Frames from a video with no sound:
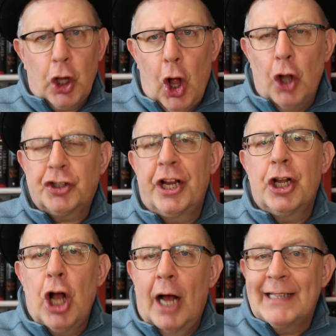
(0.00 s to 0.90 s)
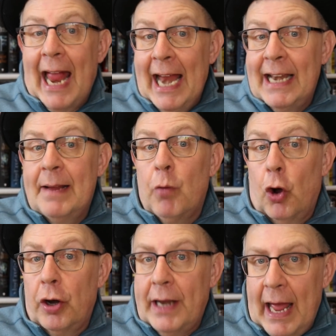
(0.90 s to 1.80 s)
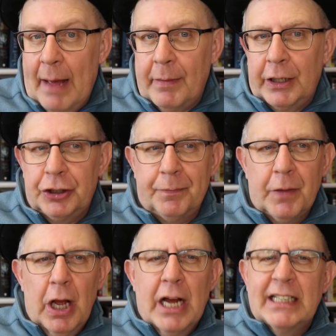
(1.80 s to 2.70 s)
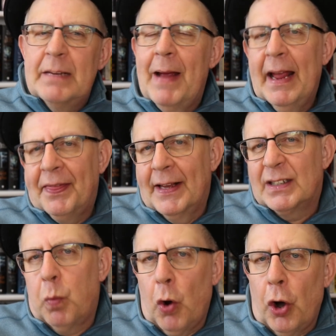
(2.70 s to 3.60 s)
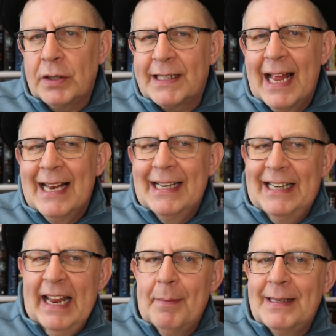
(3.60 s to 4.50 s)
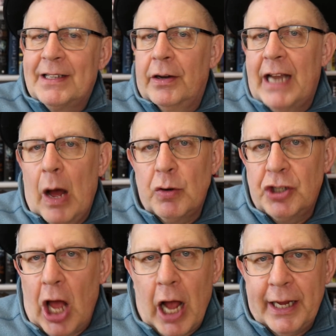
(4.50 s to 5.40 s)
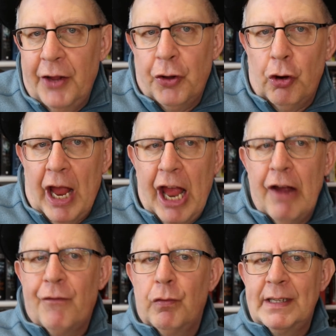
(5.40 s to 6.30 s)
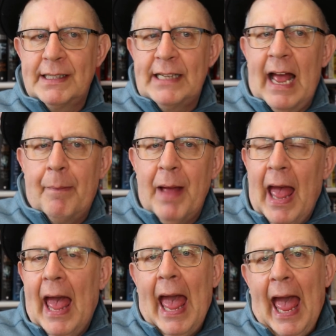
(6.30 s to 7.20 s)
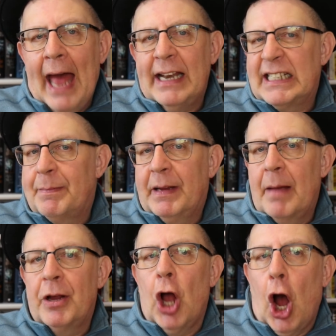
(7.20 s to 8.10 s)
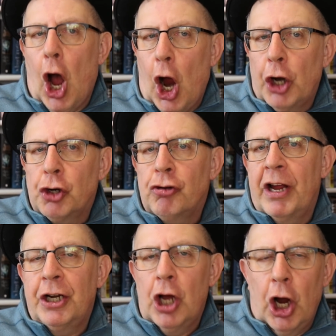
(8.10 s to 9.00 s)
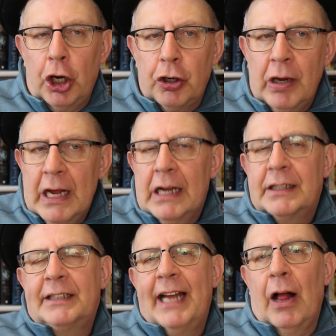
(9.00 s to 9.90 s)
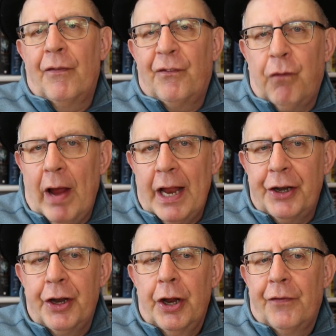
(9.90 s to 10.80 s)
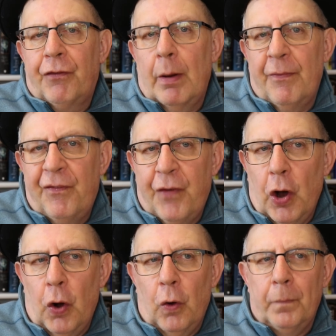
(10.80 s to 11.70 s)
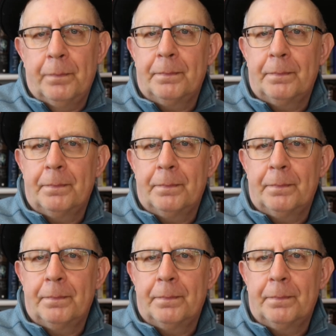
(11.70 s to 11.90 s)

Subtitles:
cult can cause any more damage. To make things worse, demons are now dogging their every step, and it's becoming harder and harder to tell friend from foe.